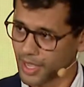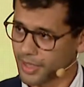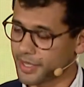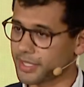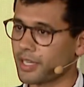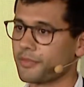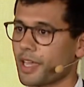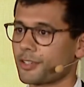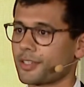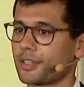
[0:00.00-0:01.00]
There's
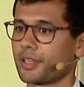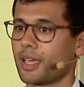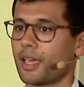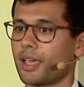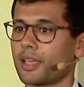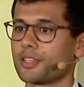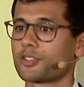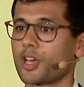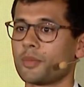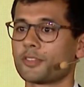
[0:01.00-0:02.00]
innovation in
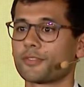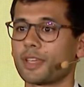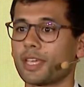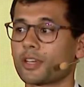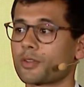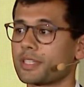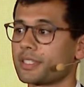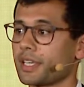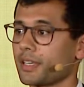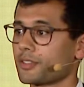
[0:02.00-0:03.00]
terms of
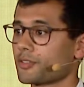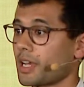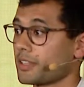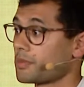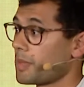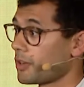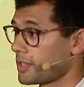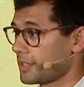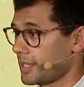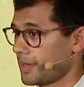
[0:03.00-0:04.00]
increasing
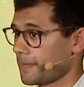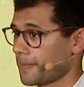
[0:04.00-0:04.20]
transparency